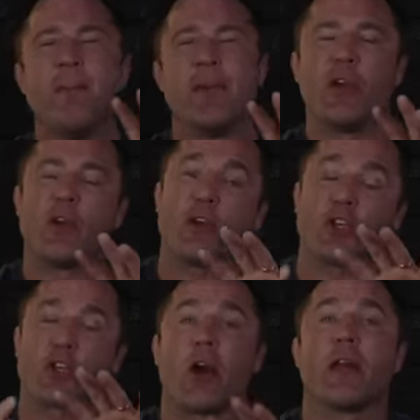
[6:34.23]
you
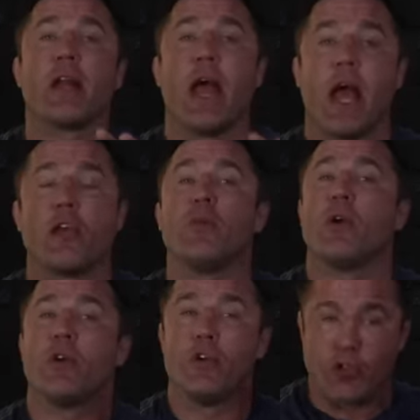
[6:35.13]
started
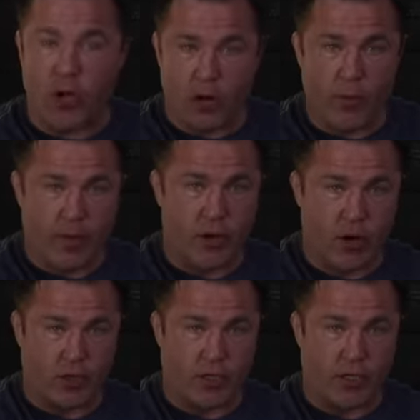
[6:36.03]
with a
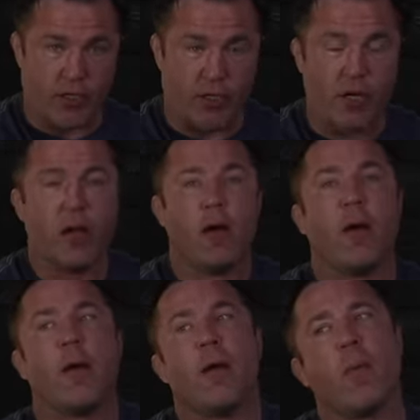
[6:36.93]
narcissist.
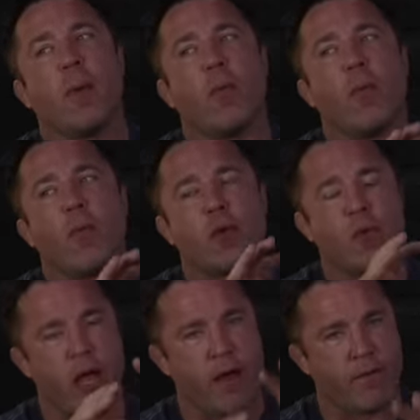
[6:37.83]
But when
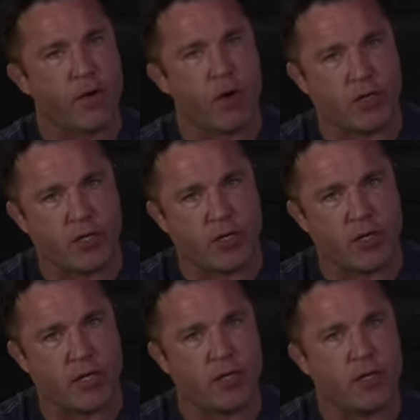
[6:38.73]
you have a
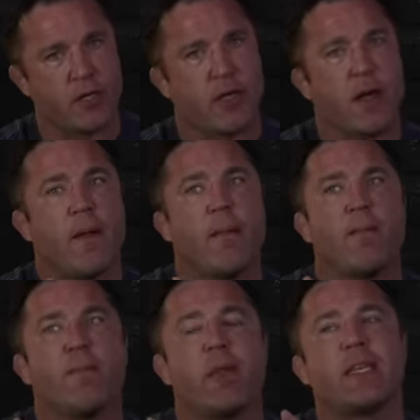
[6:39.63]
narcissist
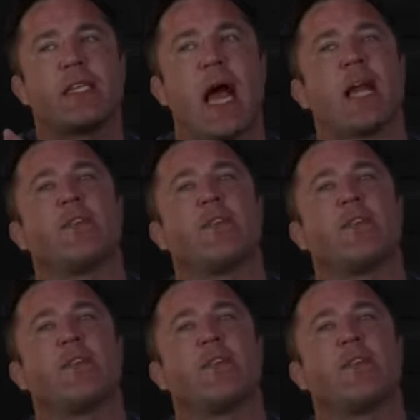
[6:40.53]
that is out